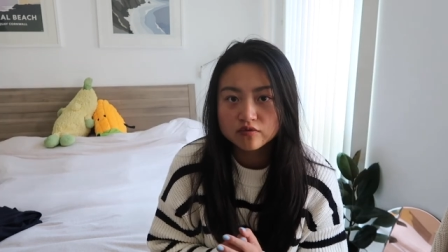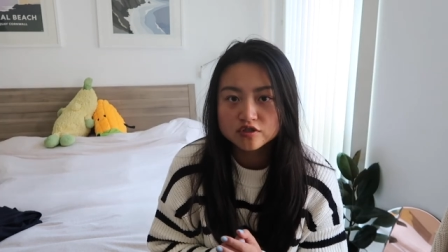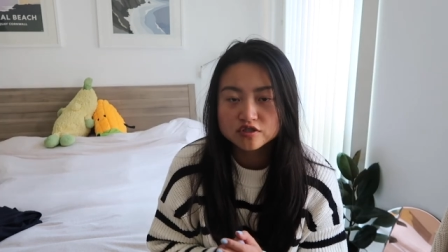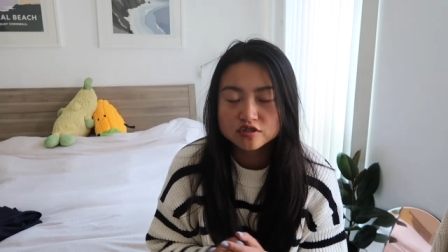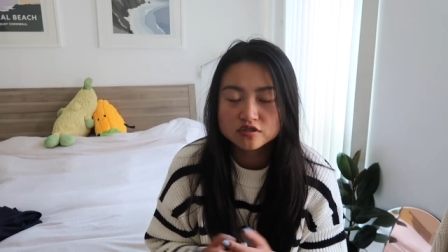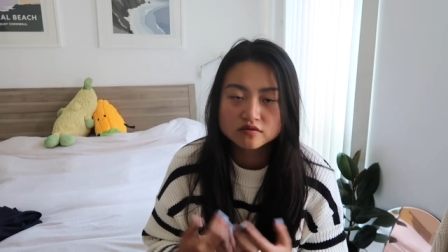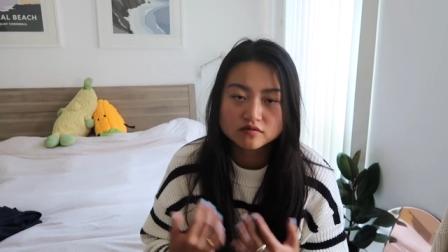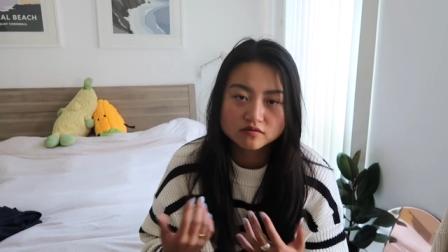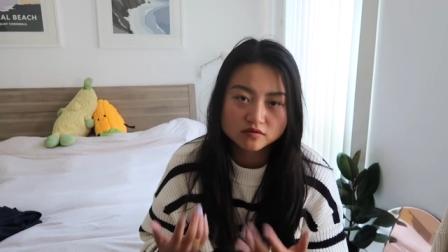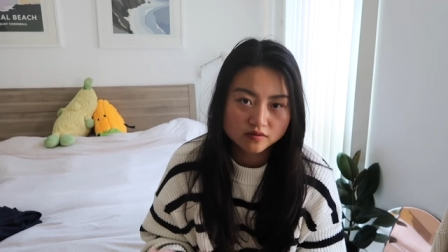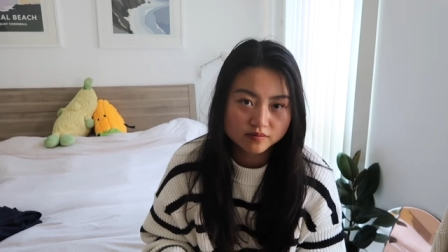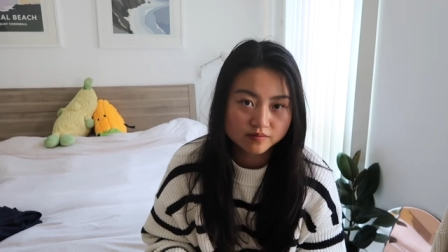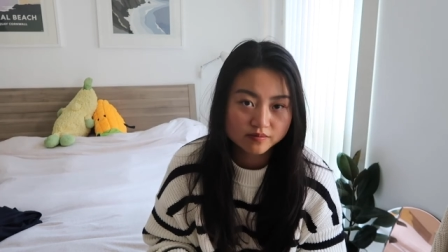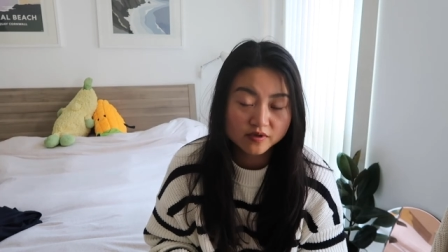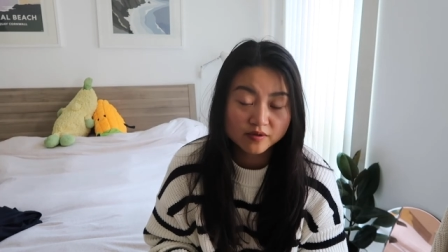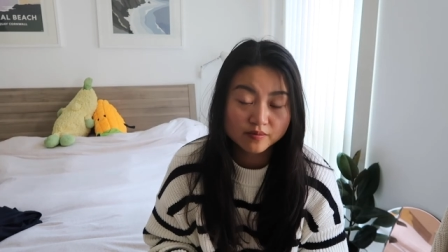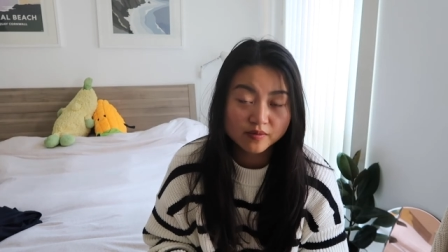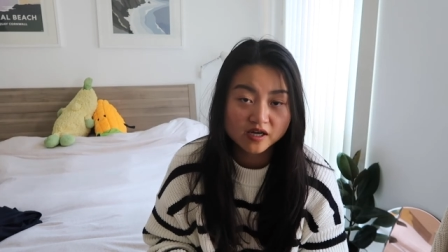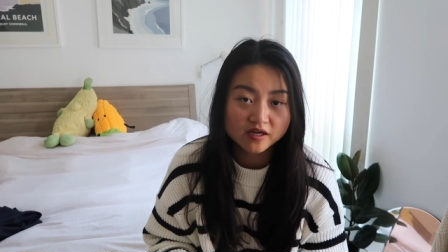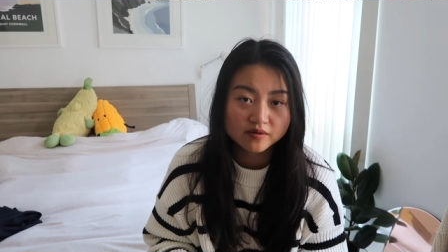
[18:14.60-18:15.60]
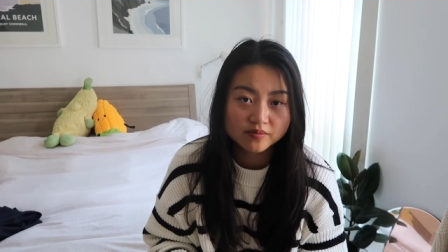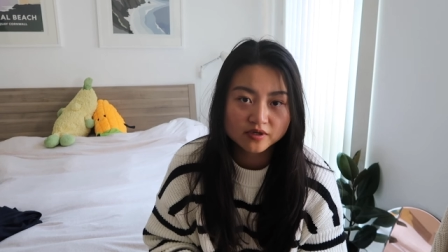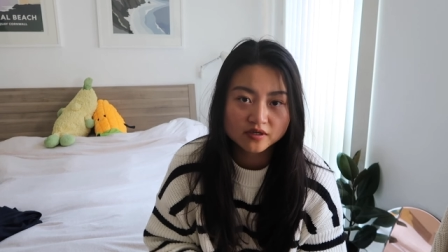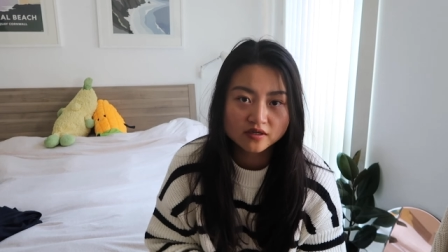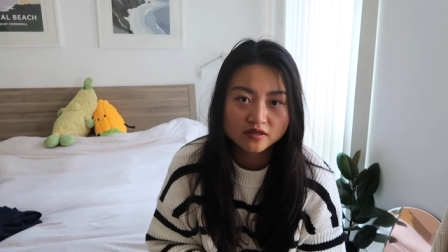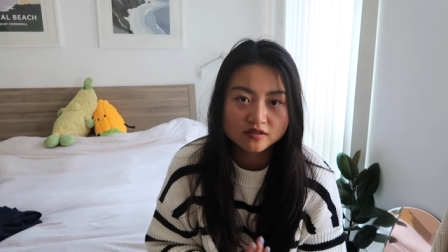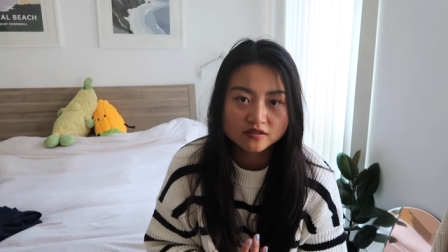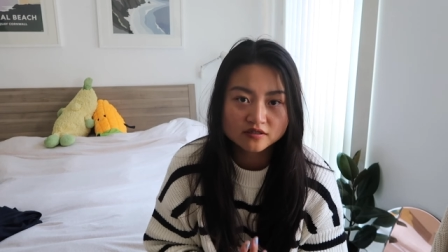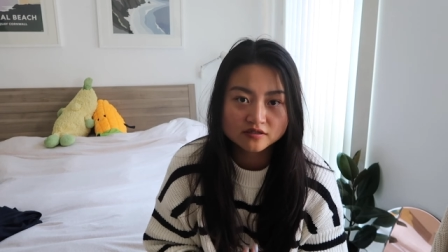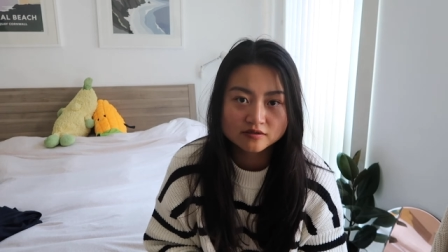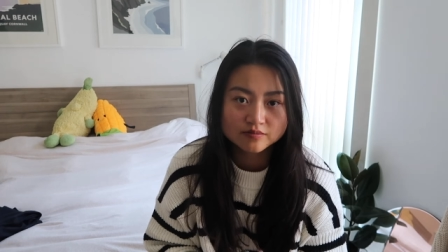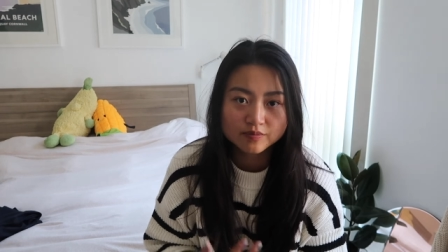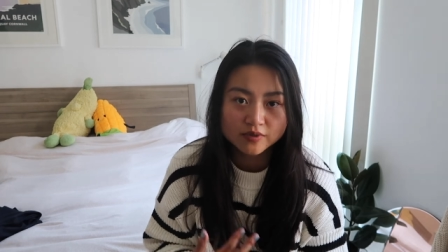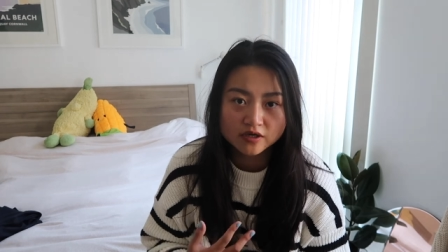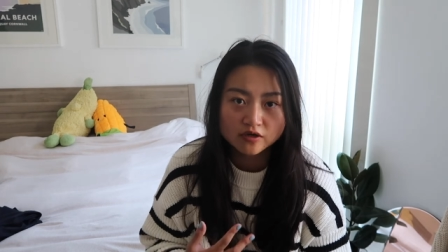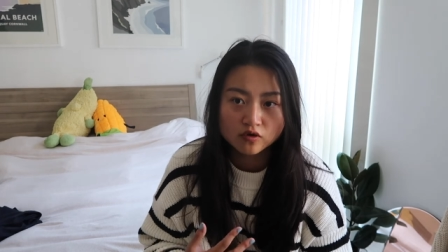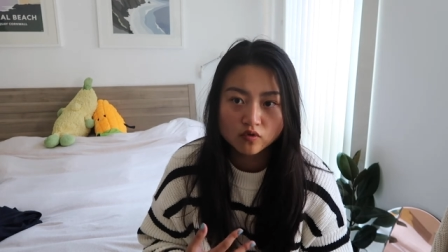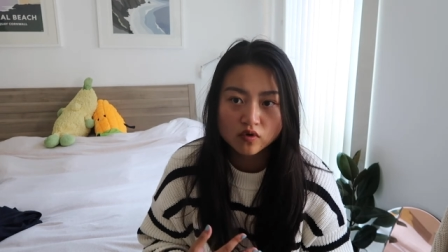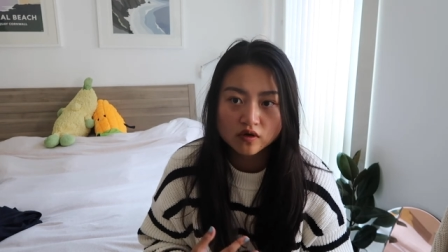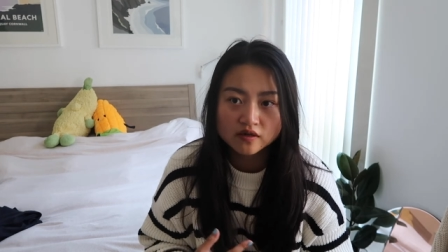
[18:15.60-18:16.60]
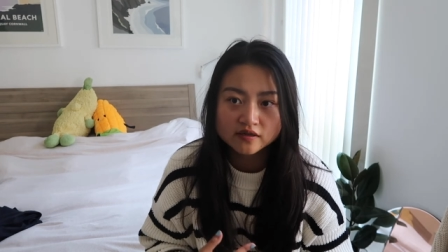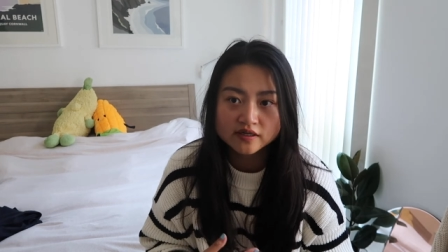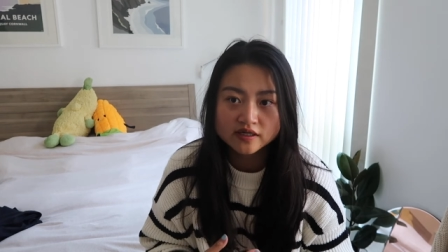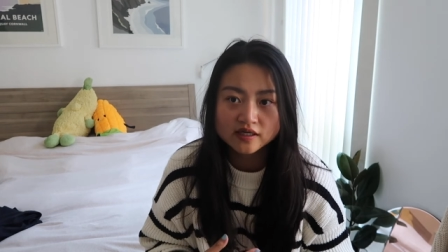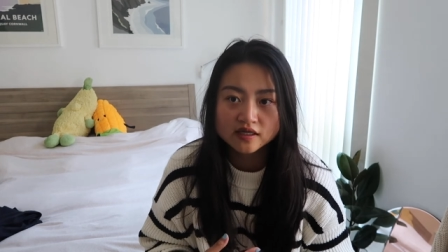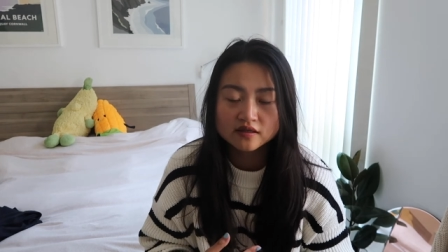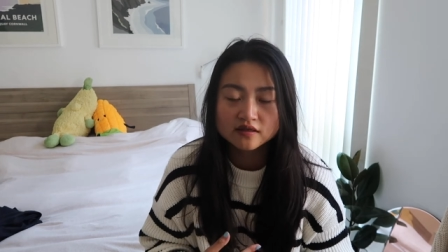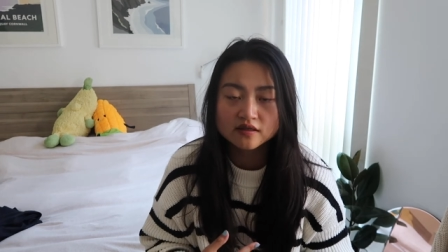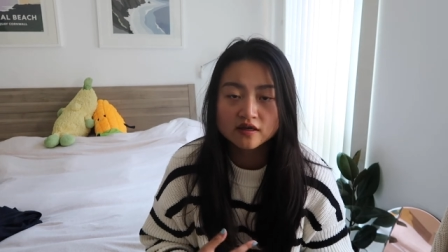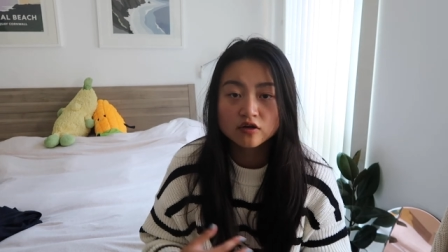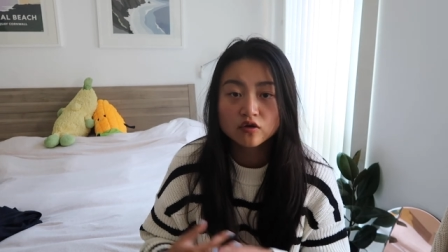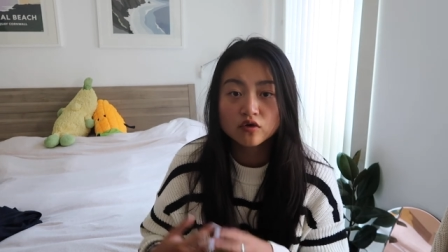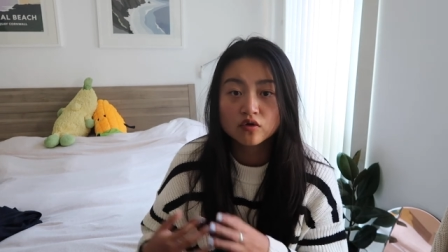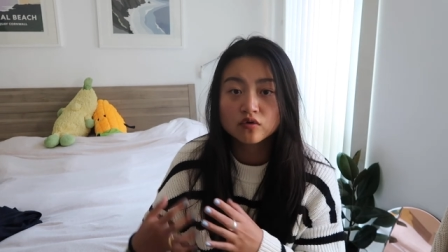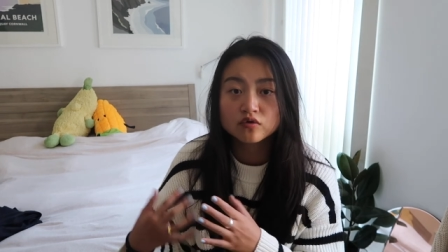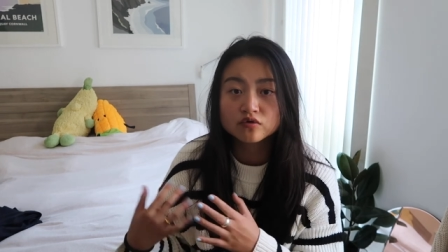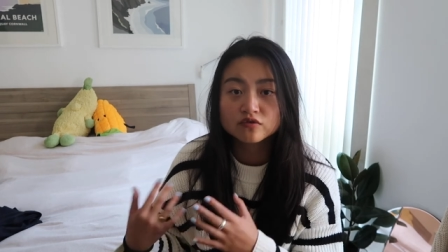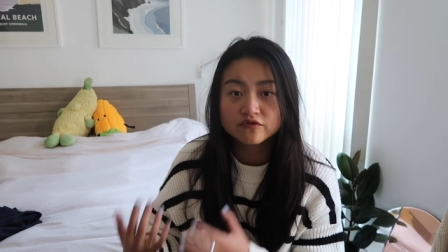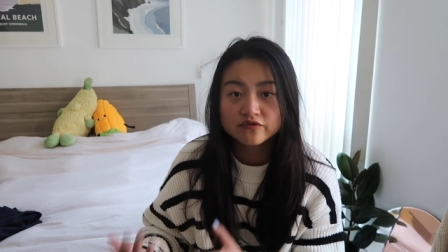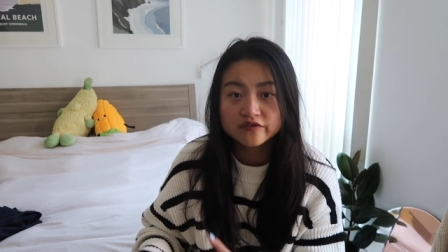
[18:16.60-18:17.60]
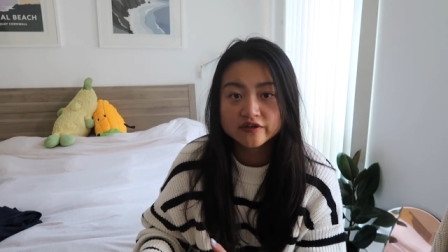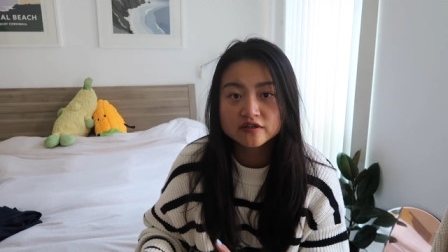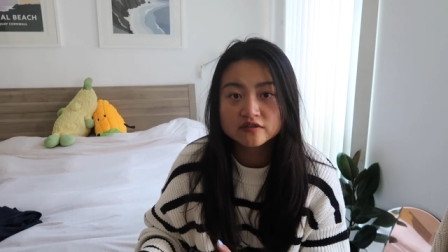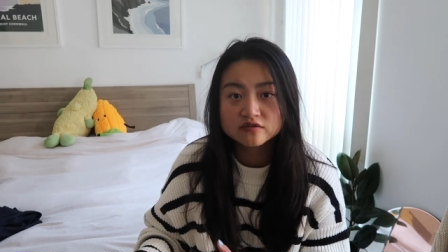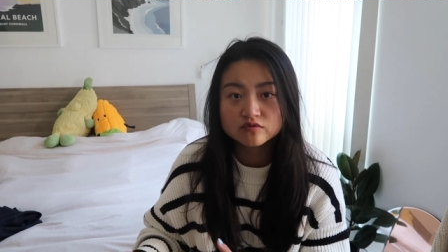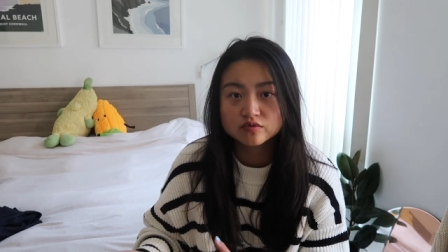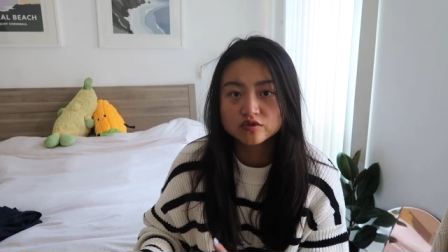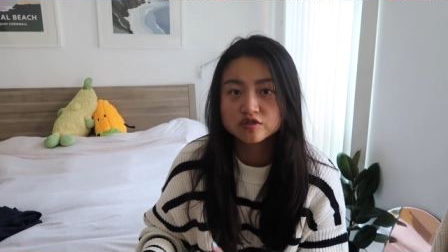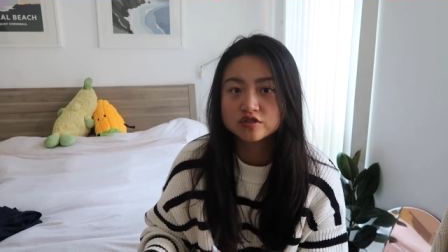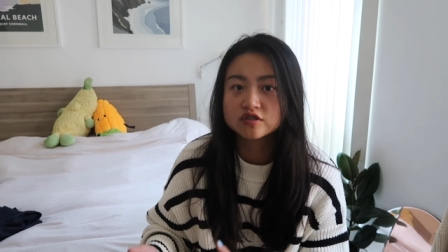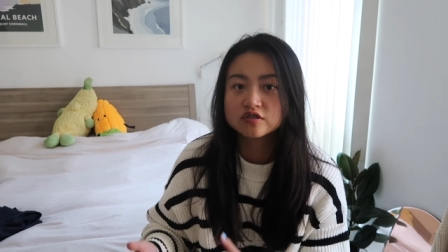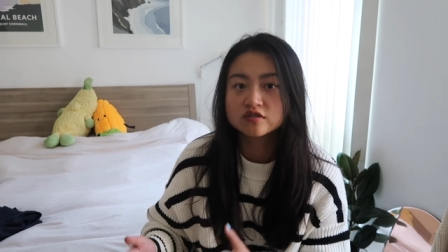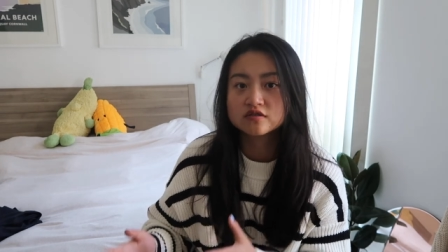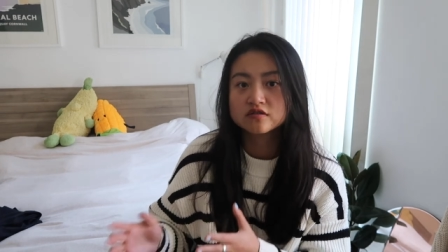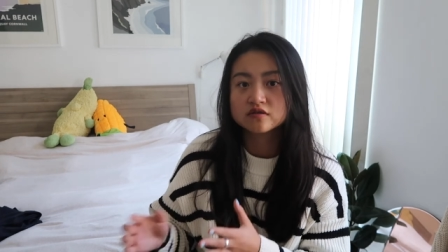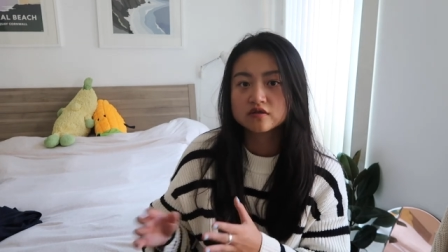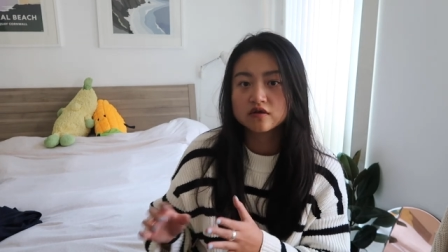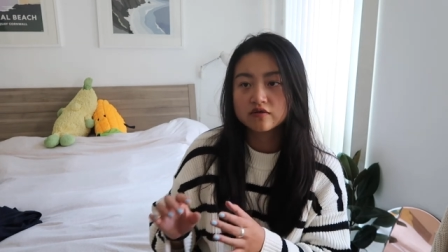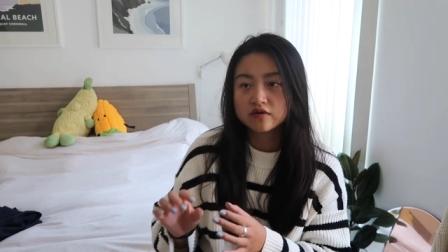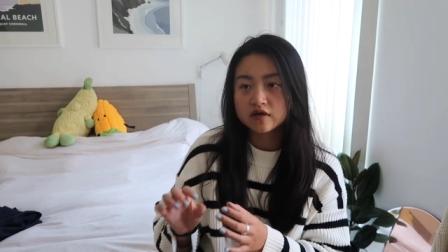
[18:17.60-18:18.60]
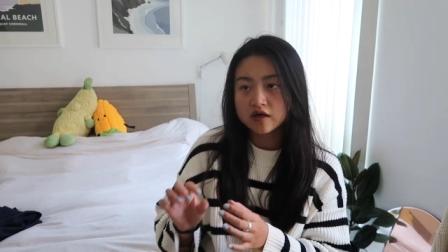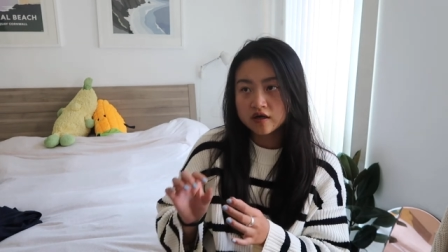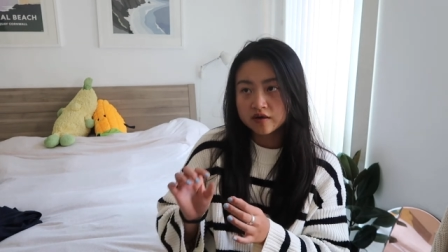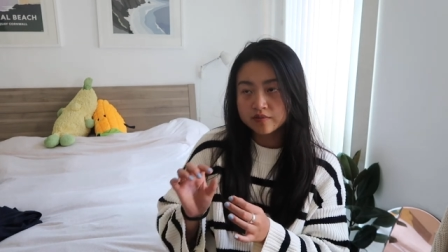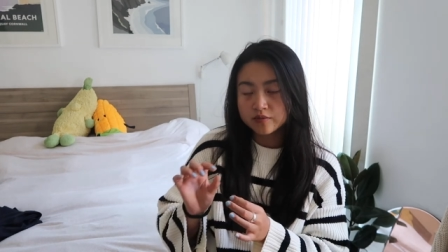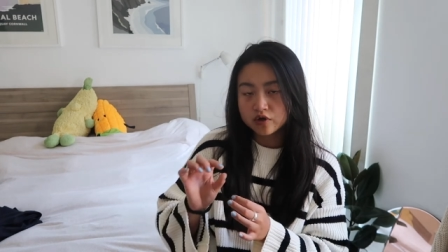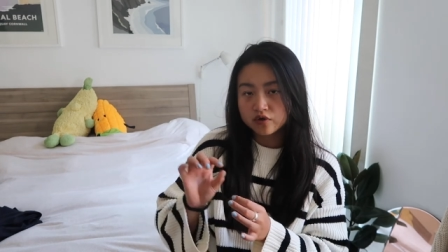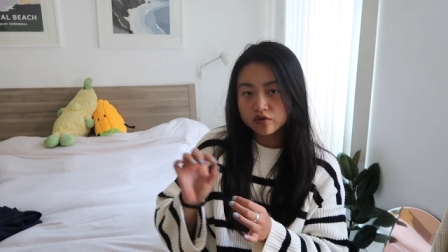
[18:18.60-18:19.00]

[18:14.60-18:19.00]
which in my opinion is better quality than gold filled, which is um,